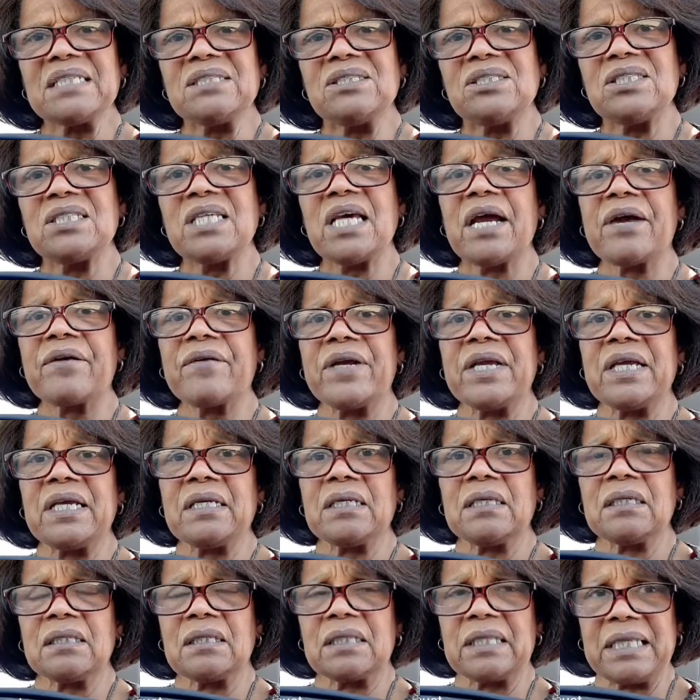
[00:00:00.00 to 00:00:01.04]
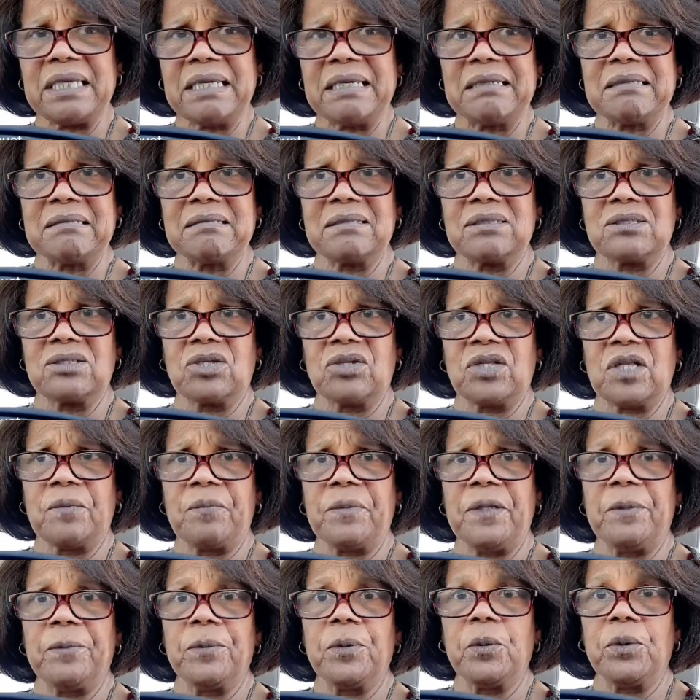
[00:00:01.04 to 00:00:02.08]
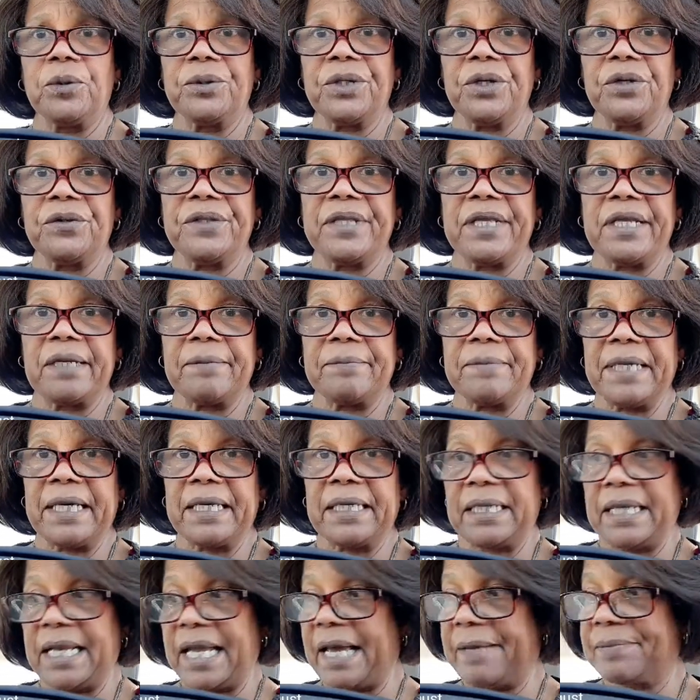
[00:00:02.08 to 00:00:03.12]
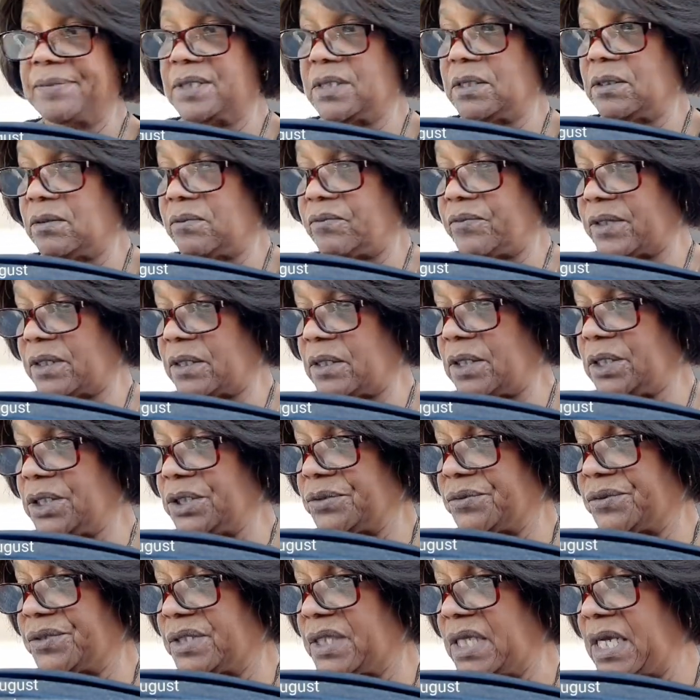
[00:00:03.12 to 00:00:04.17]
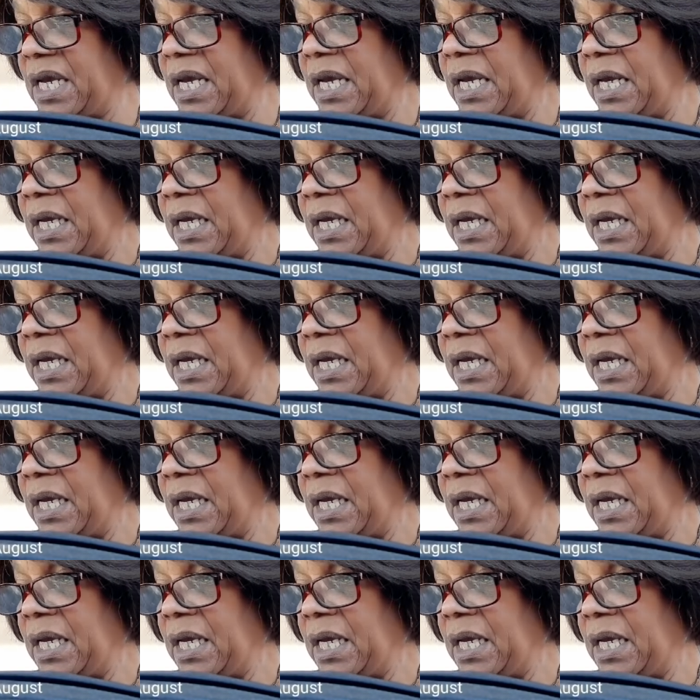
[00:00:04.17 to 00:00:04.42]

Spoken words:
sharing things so that people will know that I'm not an absolute recluse.